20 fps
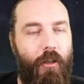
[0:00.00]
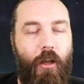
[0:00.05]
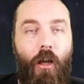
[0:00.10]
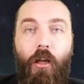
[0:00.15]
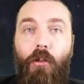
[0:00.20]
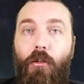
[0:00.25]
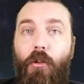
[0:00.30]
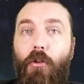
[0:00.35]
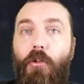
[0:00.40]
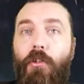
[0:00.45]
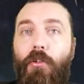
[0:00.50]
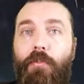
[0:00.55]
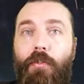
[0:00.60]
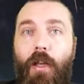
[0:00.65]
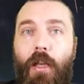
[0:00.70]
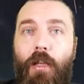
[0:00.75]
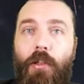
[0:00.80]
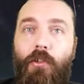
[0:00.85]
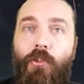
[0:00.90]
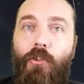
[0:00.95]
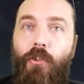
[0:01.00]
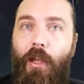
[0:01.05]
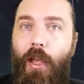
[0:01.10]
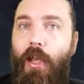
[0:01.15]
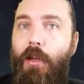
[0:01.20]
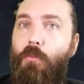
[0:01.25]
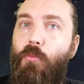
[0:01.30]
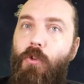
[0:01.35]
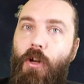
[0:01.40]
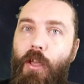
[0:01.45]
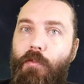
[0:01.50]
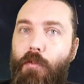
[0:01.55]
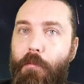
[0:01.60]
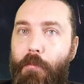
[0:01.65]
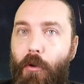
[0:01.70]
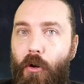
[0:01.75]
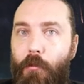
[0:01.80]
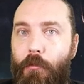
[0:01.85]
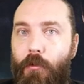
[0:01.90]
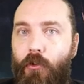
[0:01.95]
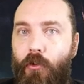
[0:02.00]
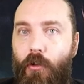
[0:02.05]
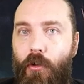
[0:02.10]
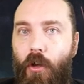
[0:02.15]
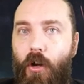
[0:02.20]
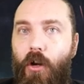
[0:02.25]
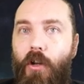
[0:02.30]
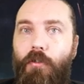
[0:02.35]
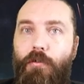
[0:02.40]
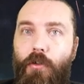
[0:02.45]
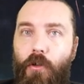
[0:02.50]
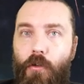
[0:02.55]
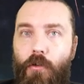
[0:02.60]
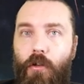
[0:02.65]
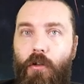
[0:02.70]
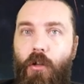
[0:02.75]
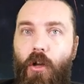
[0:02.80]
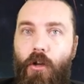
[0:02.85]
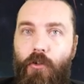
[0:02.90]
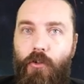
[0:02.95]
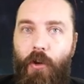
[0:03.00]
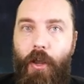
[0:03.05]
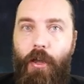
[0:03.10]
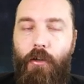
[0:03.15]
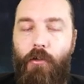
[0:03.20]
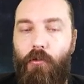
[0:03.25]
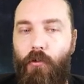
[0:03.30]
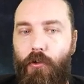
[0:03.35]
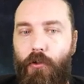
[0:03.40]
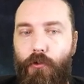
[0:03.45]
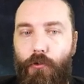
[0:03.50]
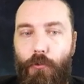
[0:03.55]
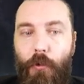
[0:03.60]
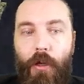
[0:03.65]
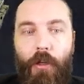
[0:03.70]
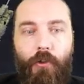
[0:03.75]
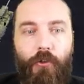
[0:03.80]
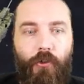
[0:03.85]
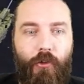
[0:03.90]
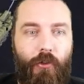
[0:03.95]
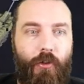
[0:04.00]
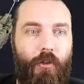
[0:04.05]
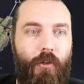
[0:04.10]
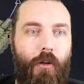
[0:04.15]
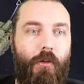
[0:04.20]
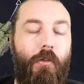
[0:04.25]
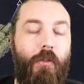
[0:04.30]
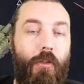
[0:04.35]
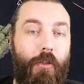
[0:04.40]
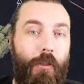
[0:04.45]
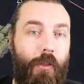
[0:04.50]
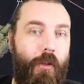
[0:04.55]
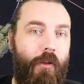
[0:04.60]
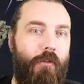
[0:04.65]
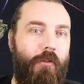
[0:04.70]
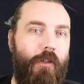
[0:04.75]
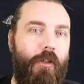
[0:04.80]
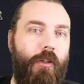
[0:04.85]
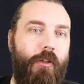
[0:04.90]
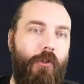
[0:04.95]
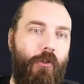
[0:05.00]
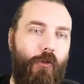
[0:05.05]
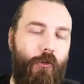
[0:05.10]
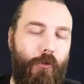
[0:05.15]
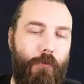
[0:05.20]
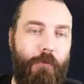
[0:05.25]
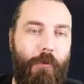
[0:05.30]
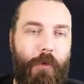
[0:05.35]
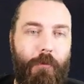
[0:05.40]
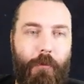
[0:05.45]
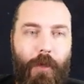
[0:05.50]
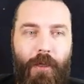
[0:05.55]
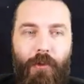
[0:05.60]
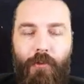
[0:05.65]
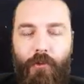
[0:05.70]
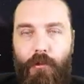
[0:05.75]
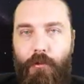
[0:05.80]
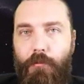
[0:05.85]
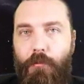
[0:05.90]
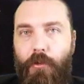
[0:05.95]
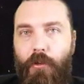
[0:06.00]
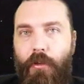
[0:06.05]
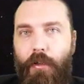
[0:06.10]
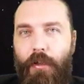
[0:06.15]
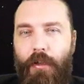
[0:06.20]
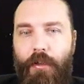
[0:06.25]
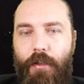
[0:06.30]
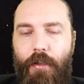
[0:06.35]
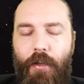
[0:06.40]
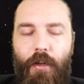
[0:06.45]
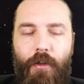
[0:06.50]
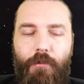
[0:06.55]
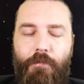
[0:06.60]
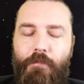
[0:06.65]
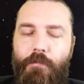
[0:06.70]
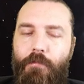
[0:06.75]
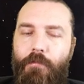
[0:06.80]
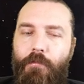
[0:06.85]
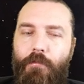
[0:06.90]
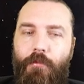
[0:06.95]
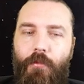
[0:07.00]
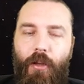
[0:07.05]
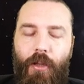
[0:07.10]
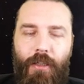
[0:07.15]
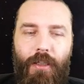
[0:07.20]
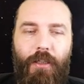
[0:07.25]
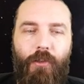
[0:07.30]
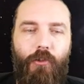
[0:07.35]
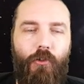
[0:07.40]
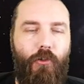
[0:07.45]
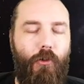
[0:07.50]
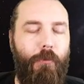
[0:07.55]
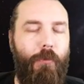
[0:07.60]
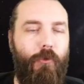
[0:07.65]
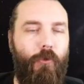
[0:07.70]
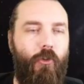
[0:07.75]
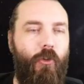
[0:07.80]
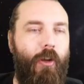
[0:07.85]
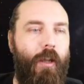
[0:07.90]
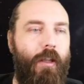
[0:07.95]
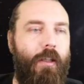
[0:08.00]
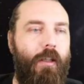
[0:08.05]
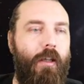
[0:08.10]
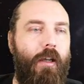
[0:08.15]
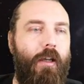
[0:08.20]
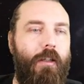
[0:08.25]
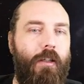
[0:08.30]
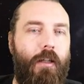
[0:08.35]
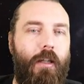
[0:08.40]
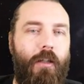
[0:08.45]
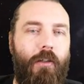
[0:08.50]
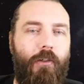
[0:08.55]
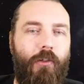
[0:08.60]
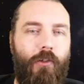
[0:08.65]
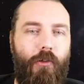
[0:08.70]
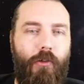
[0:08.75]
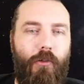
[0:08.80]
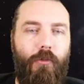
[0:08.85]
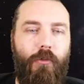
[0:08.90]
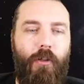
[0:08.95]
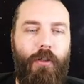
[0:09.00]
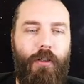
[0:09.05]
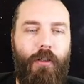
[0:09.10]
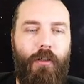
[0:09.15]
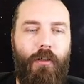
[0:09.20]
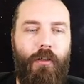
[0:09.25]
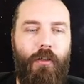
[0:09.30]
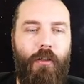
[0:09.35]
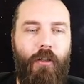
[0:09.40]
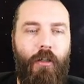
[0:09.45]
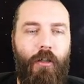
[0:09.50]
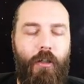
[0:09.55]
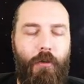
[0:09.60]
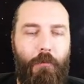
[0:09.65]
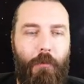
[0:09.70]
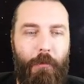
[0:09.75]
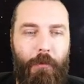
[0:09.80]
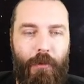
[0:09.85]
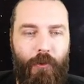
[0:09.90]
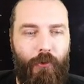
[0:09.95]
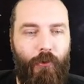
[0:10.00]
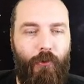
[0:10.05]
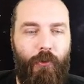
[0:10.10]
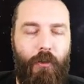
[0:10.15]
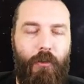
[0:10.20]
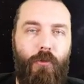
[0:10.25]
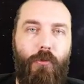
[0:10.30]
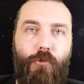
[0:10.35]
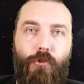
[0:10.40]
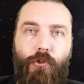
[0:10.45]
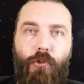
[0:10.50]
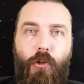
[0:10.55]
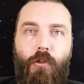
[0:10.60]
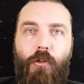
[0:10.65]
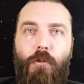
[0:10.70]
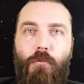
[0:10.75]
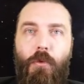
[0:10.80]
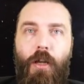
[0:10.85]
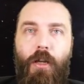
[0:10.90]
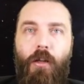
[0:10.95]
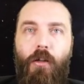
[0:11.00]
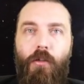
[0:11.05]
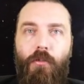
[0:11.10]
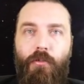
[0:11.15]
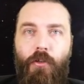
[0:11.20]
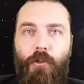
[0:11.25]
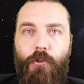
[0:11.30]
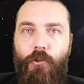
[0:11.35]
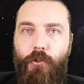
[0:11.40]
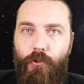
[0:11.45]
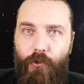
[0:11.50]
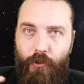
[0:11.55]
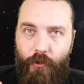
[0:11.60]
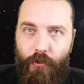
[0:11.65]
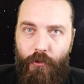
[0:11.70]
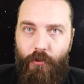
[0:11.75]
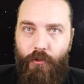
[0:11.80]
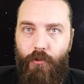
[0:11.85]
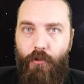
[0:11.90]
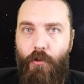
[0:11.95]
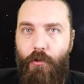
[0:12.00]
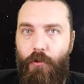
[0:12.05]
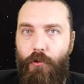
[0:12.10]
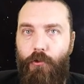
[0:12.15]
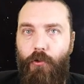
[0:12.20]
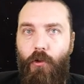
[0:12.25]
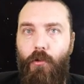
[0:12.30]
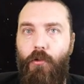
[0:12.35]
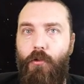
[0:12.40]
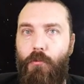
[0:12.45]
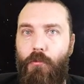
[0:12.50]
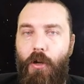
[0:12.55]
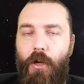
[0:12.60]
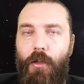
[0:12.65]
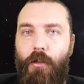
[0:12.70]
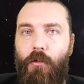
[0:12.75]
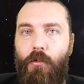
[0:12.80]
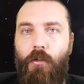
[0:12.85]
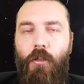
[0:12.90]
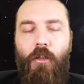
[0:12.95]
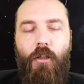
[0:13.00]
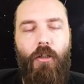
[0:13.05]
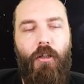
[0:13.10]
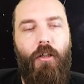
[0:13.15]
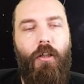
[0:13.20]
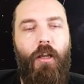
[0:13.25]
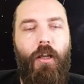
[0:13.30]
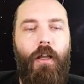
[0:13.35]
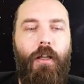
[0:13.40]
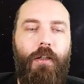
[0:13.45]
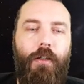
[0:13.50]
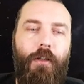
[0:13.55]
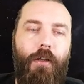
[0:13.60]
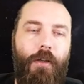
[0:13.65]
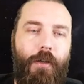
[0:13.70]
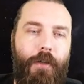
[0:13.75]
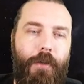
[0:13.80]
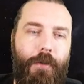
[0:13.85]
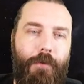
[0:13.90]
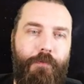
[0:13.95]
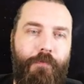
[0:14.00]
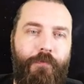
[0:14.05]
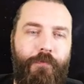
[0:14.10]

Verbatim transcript: a load of vets and whatever bombers you got if you got the large hanger on as well. So you know, in theory, it should be better, but uh, I'm I need to double check it, and I need to do like a maybe a single solar whale versus another solar whale, and uh,